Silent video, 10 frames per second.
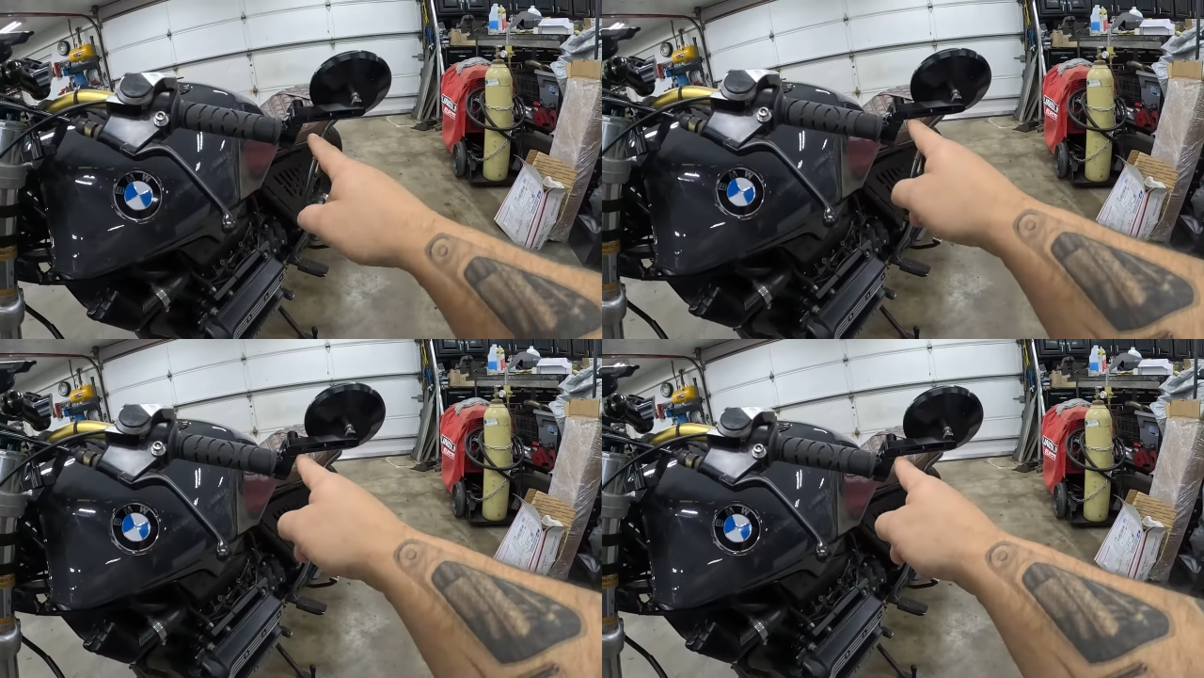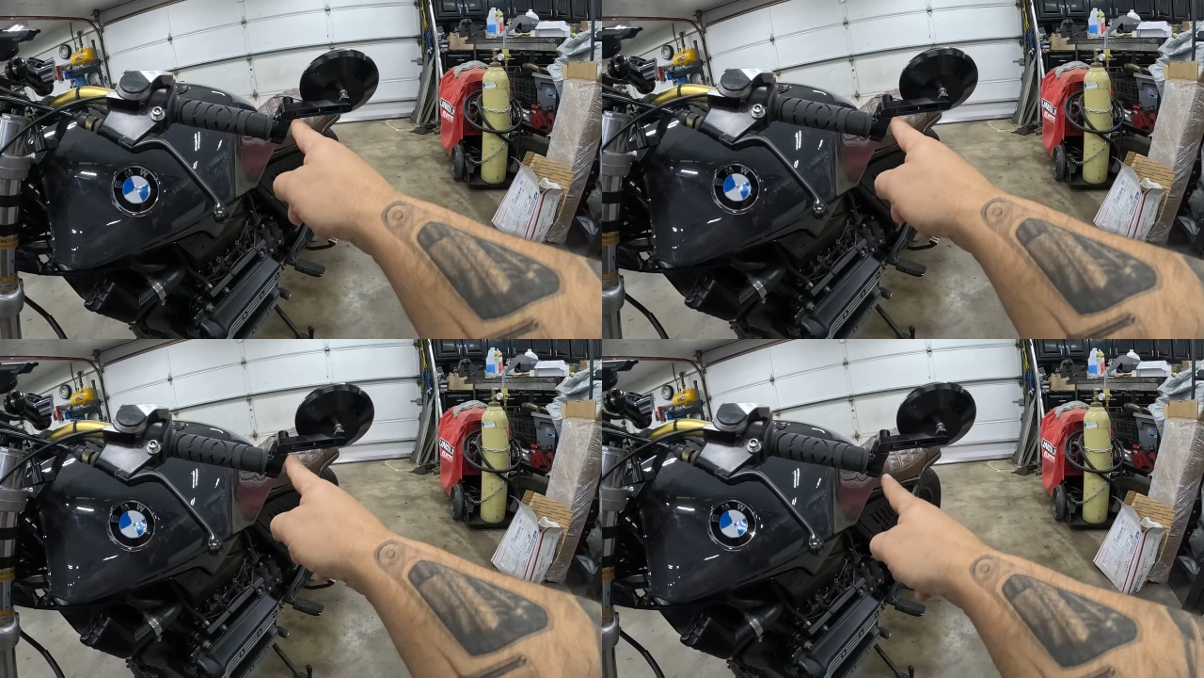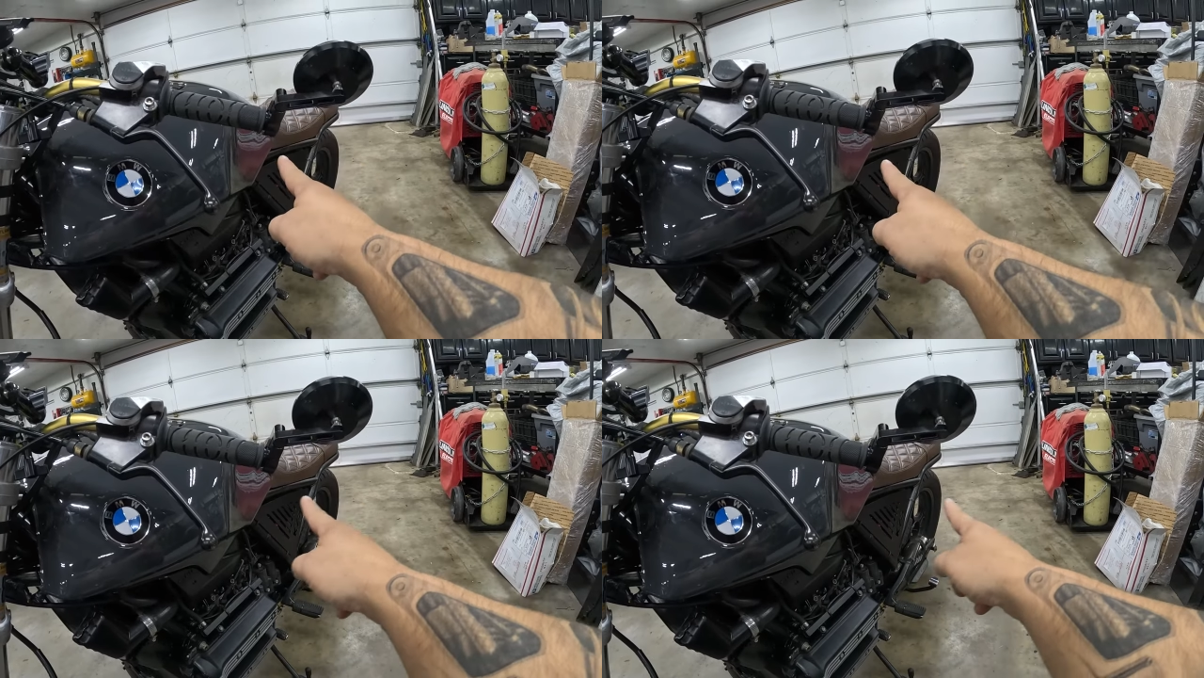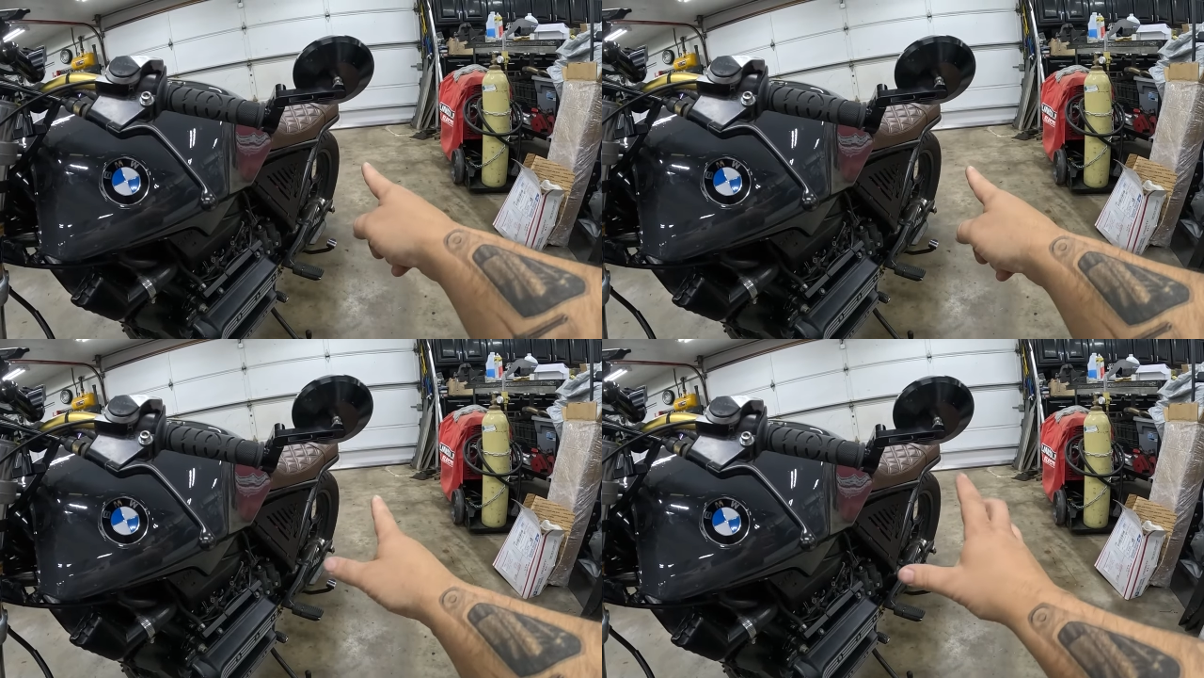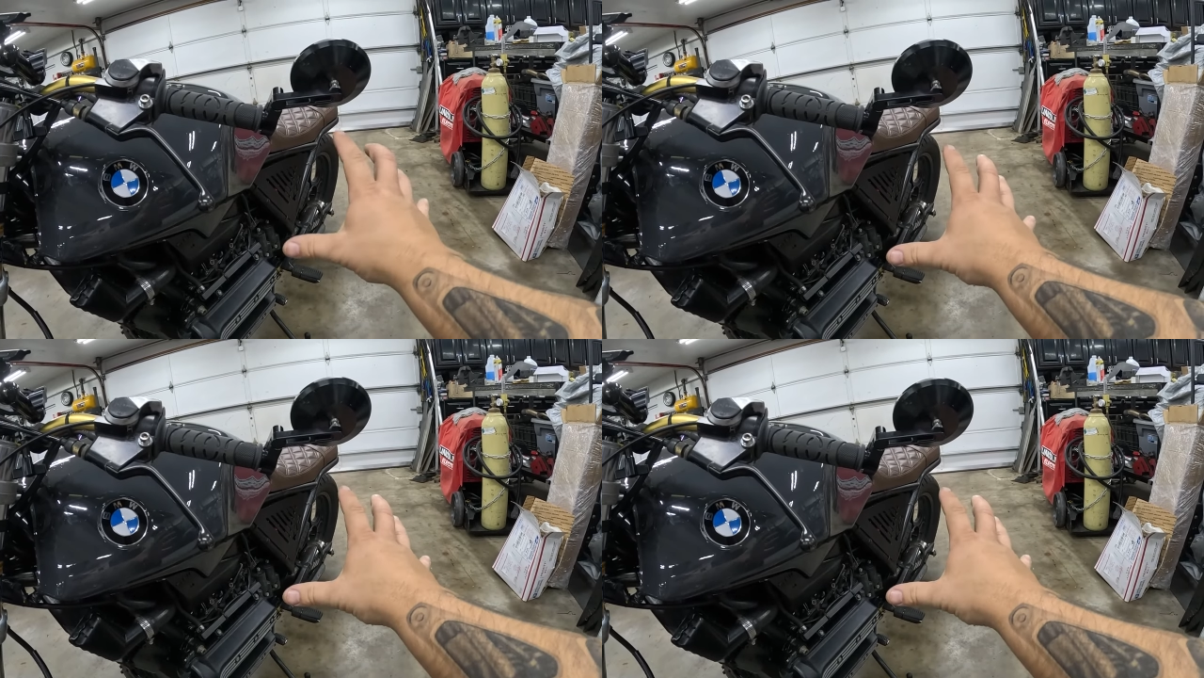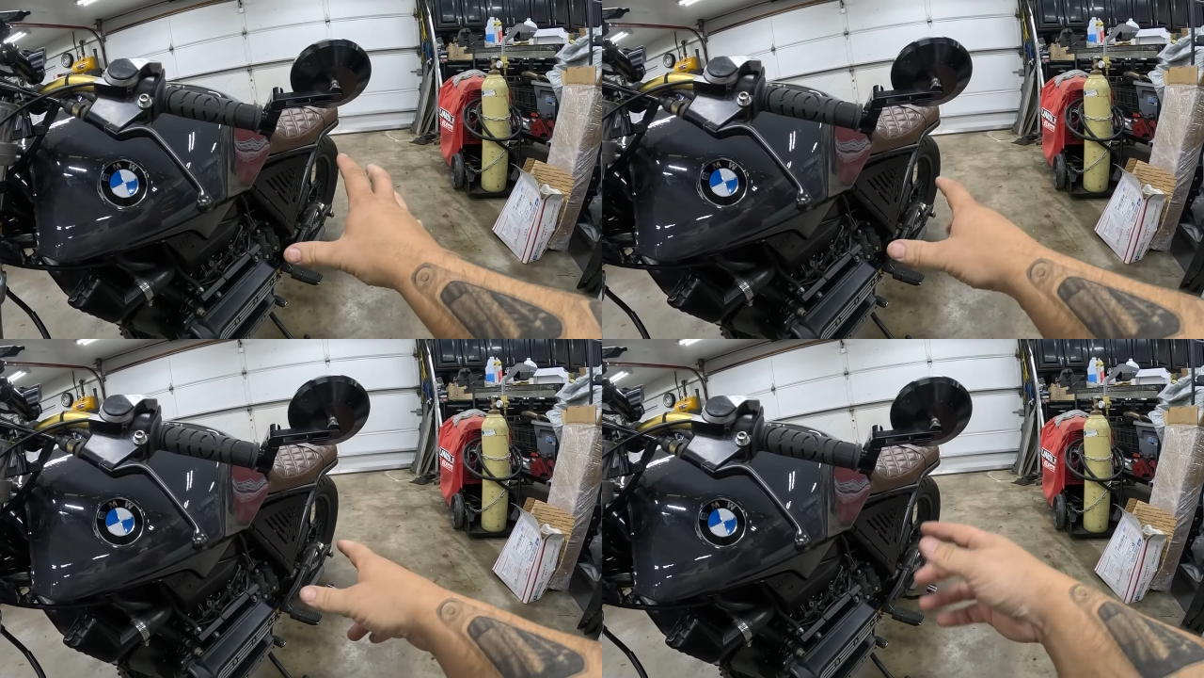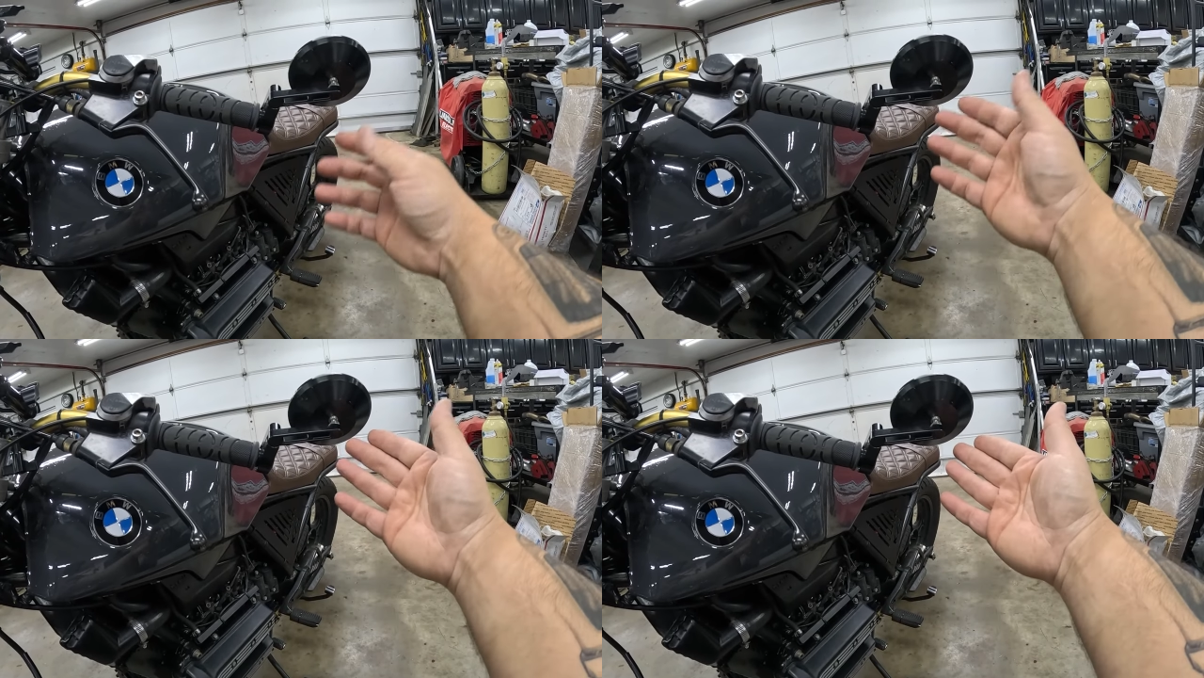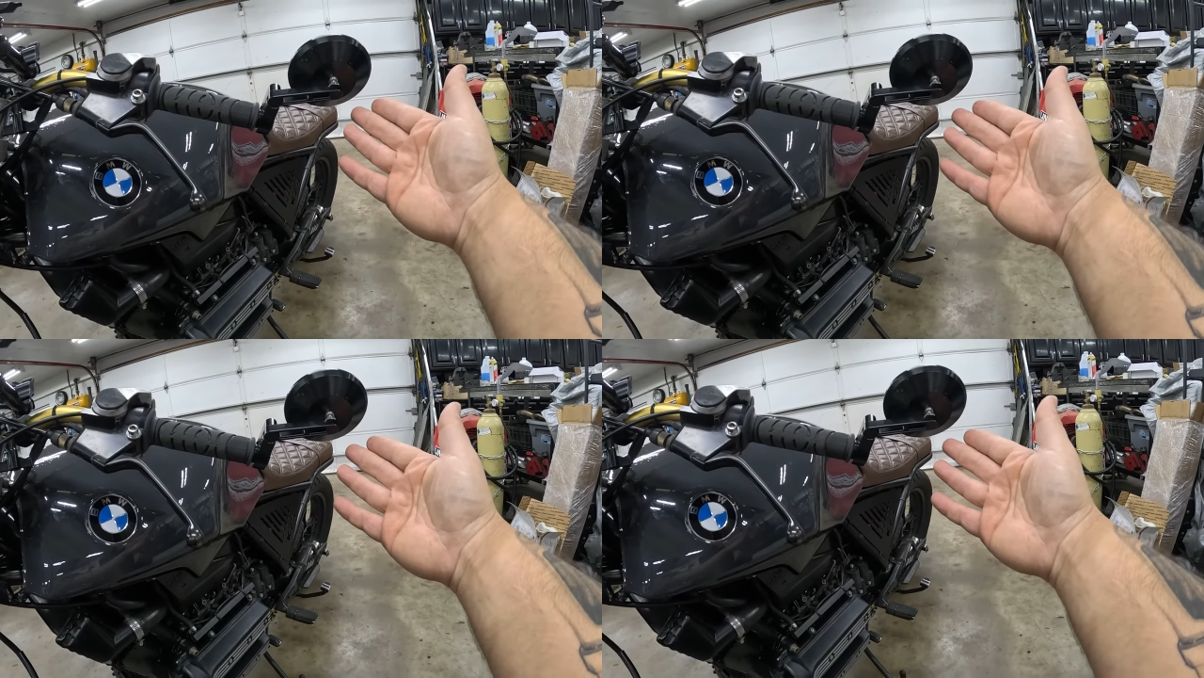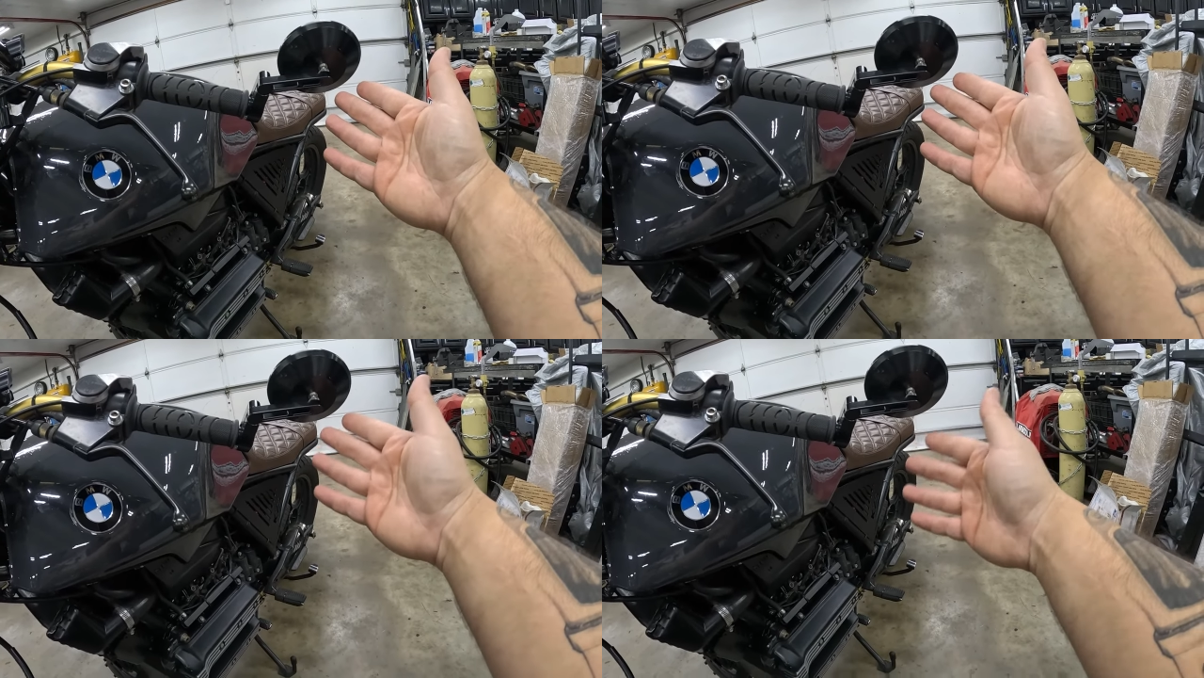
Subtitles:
[unreadable: no face in view]